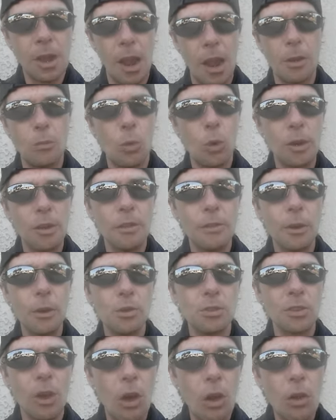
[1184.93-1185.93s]
and one of
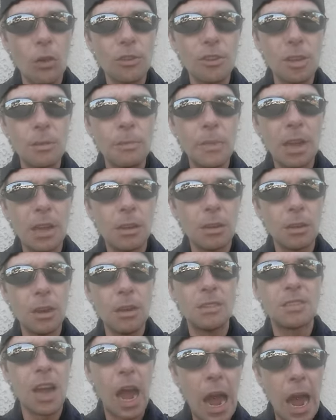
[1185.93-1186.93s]
those ultimate,
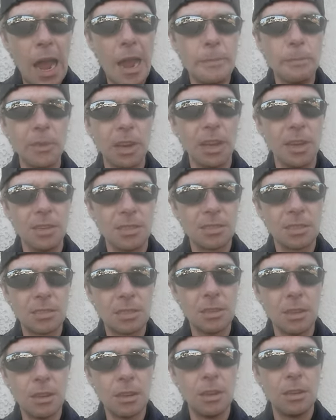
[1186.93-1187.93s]

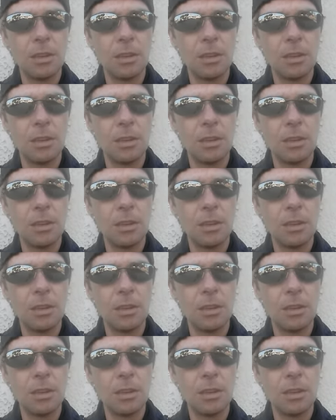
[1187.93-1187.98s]
timeless,